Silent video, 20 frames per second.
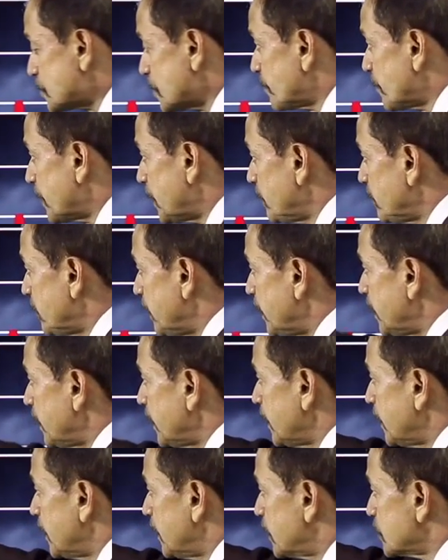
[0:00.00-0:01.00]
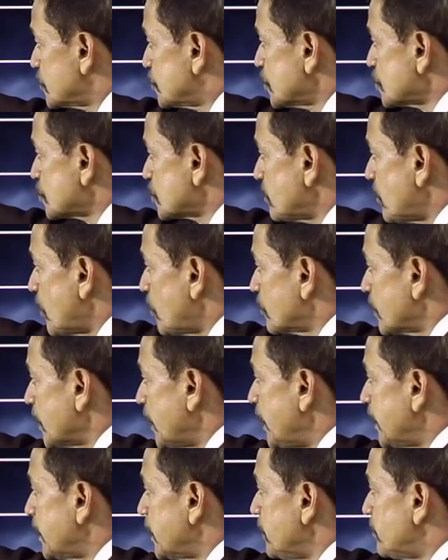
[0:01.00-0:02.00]
April, May, it's just about
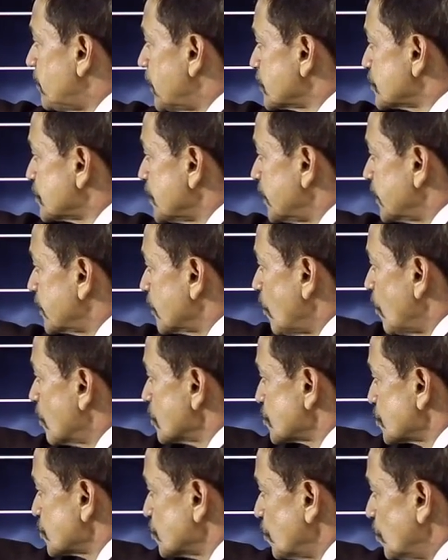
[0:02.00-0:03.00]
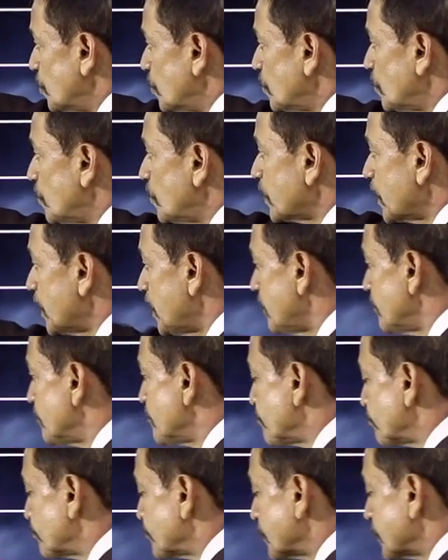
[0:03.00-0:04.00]
80% or so, okay?
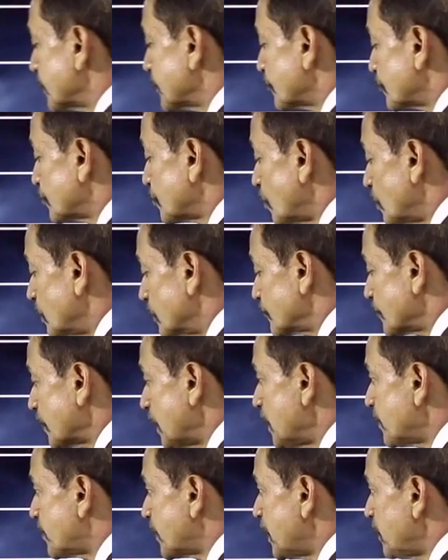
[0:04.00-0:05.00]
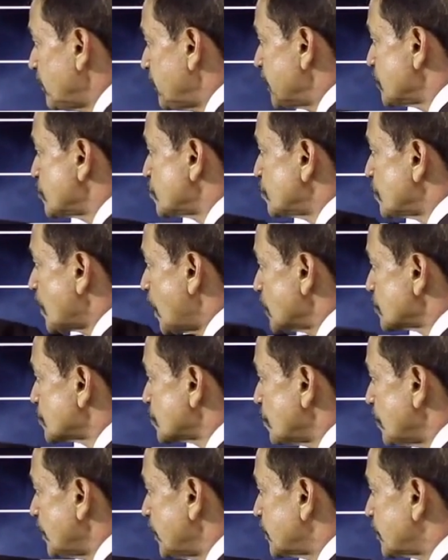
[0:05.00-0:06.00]
So April, May, June
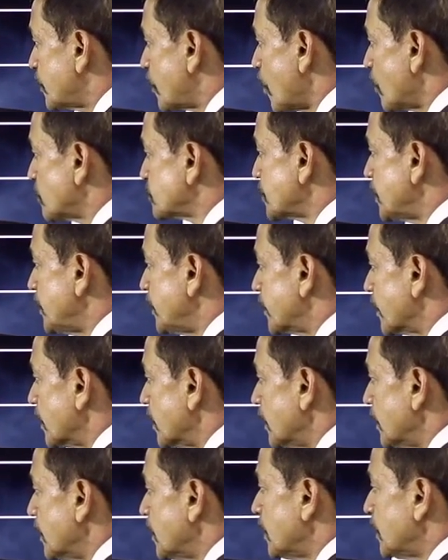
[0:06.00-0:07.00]
also, it drops a little.